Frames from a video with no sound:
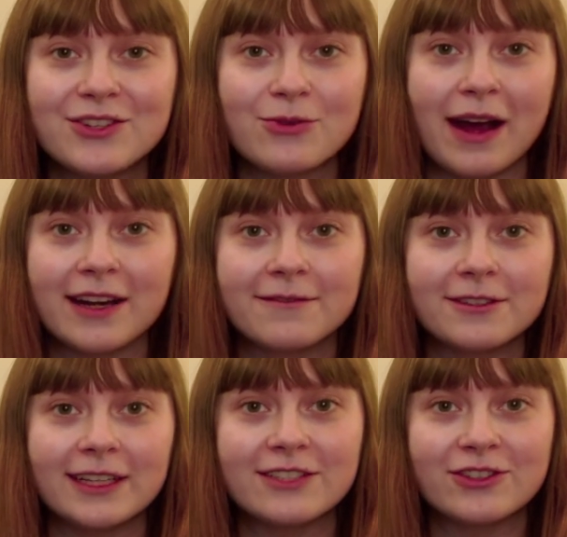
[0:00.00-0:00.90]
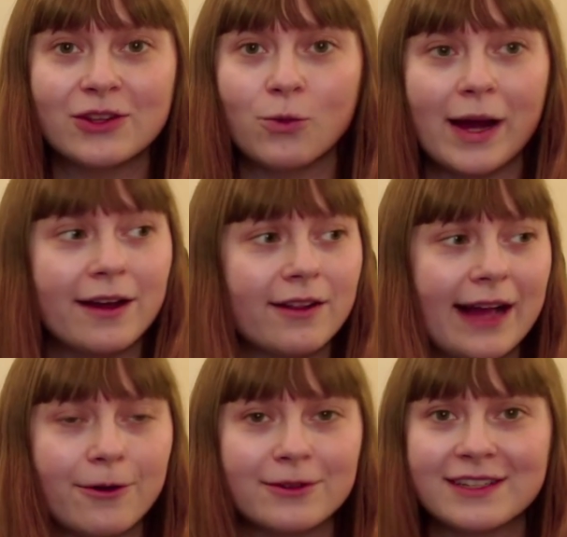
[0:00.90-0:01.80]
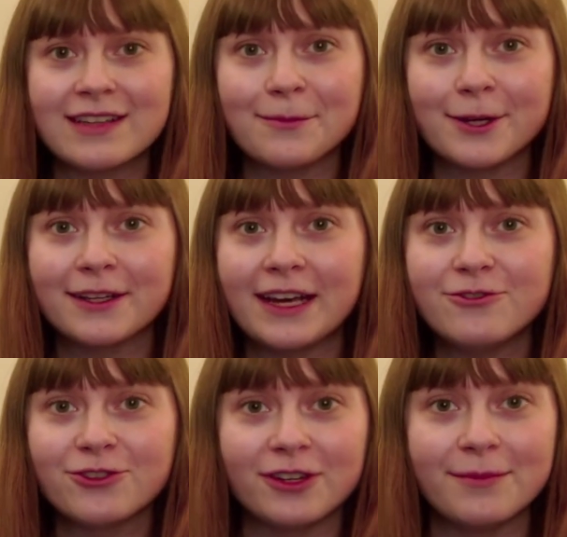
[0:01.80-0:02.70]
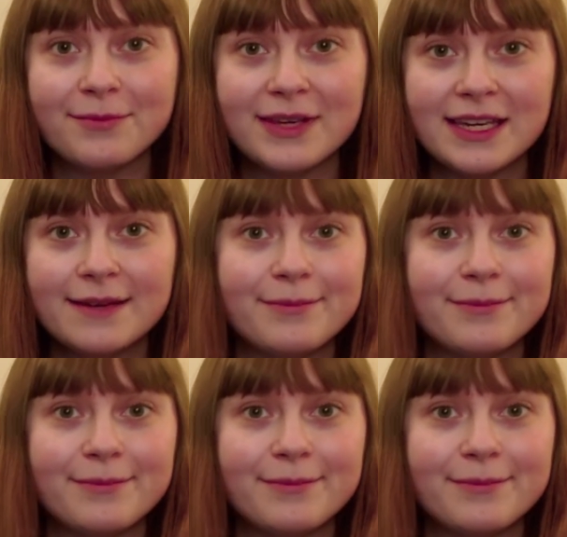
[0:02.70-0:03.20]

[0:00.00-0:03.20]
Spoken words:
to kind of glitch the well out to somewhere that you shouldn't be,